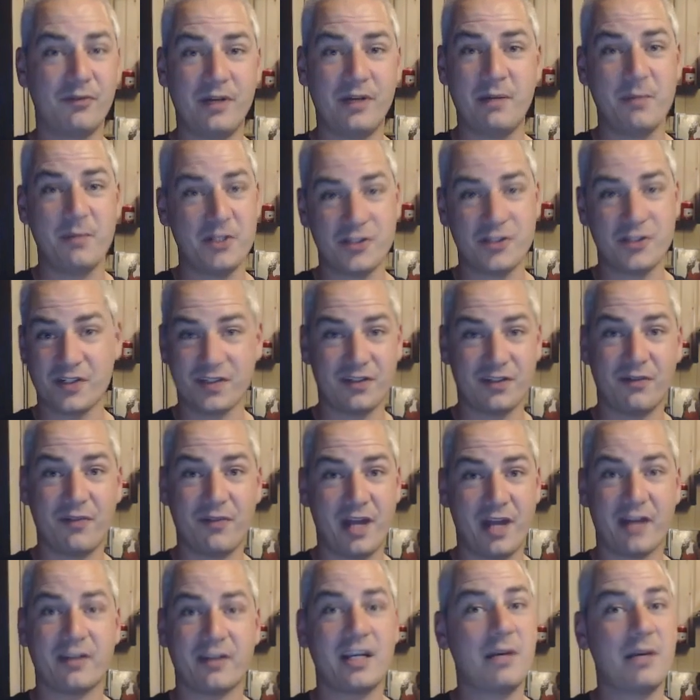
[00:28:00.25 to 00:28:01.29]
of images of
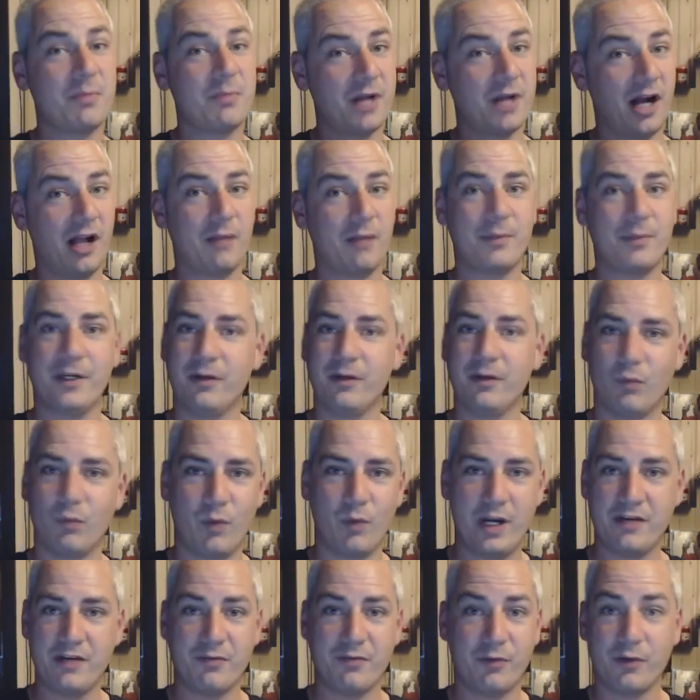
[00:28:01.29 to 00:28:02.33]
that. Keep calm and
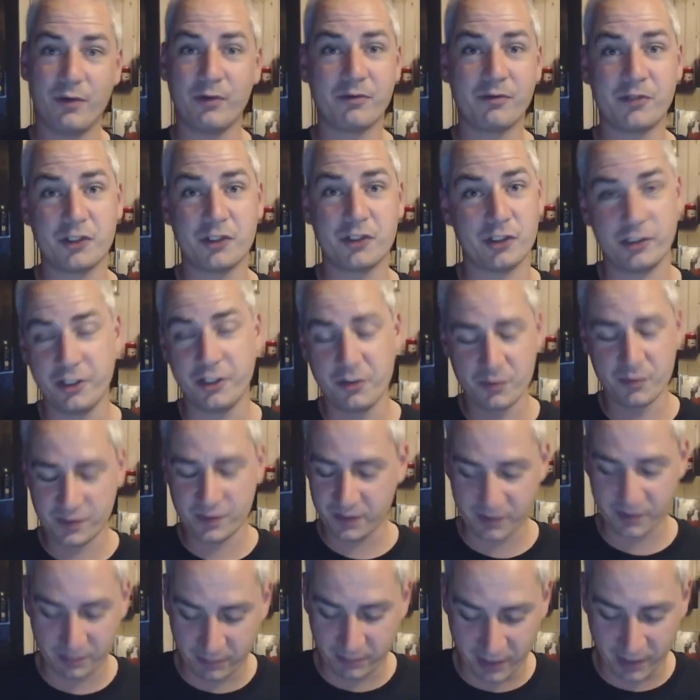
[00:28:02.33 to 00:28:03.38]
wait for official news
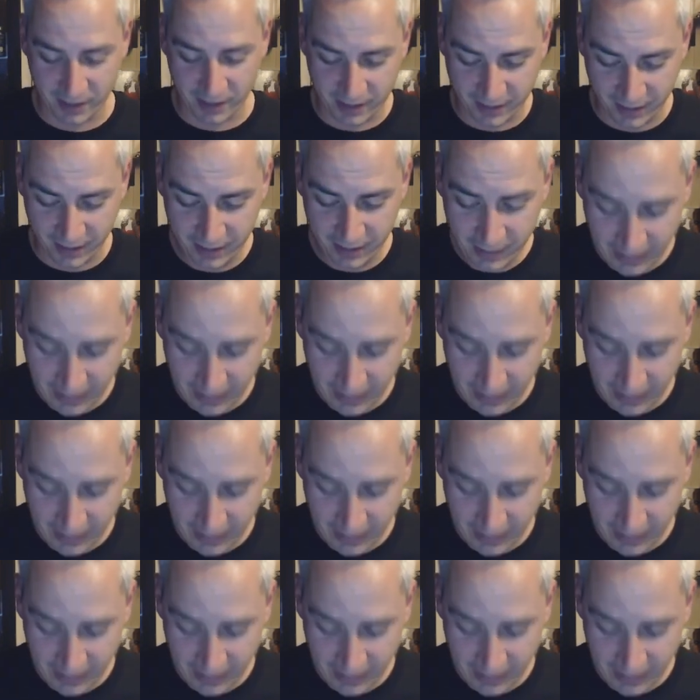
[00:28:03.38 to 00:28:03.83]
or something like that.